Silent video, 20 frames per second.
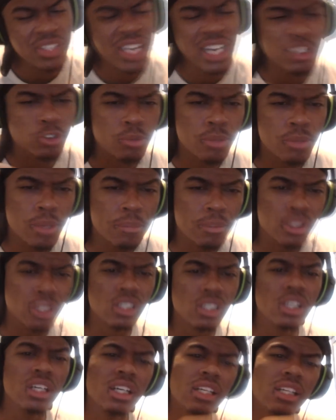you guys
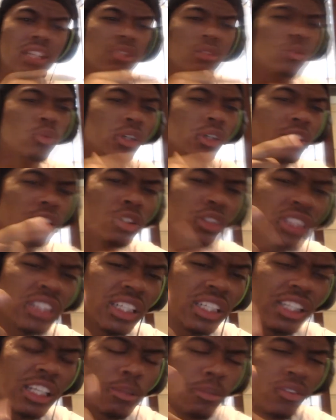remember one of the
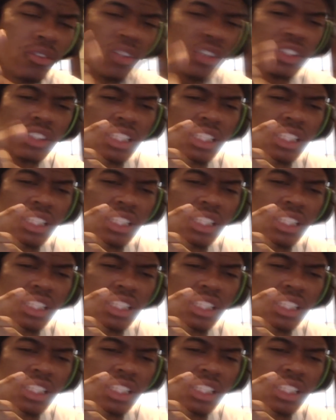Lieutenant Link